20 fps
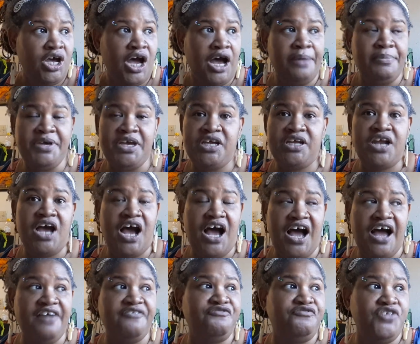I mean,
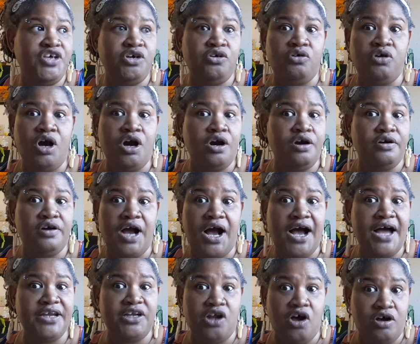I feel her.
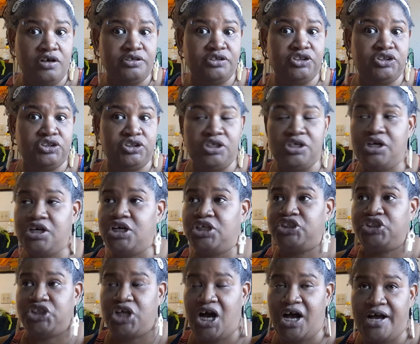I lost a
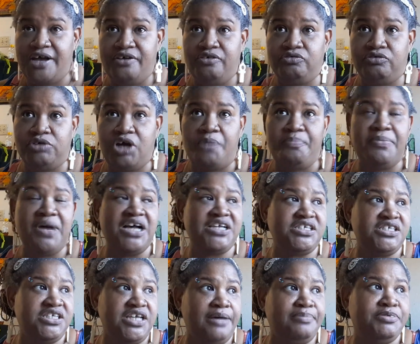child. My
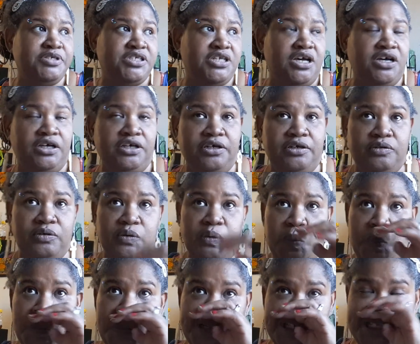stepson
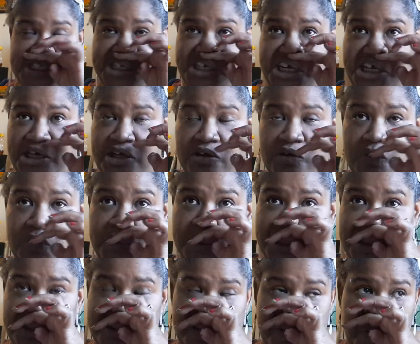was
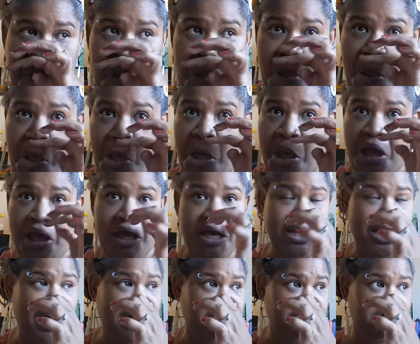killed.
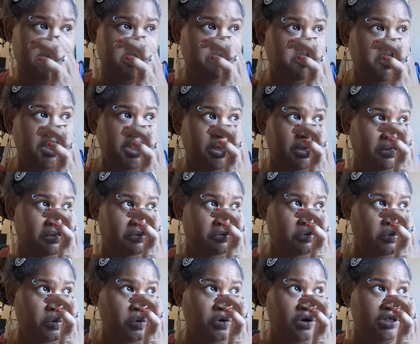And I don't speak
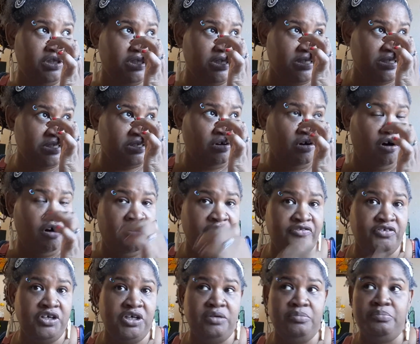on this
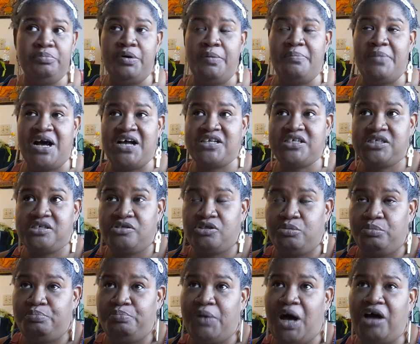often, but my
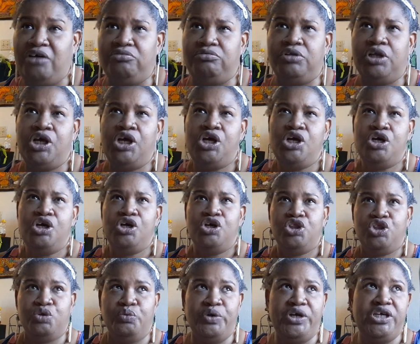about
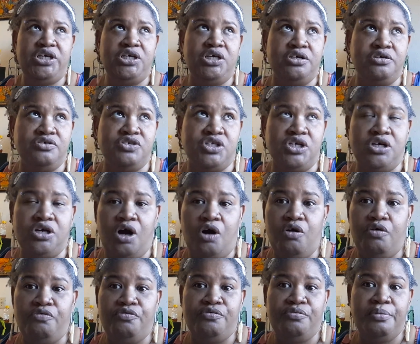three years
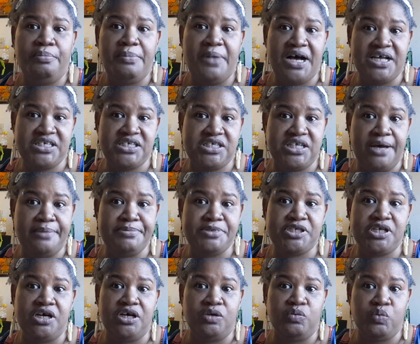ago, my
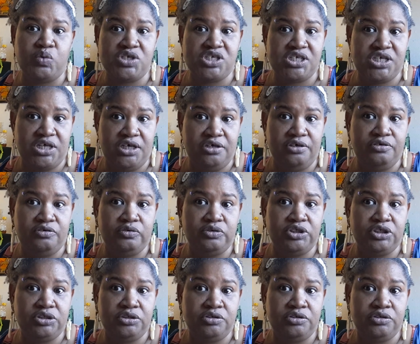stepson was killed.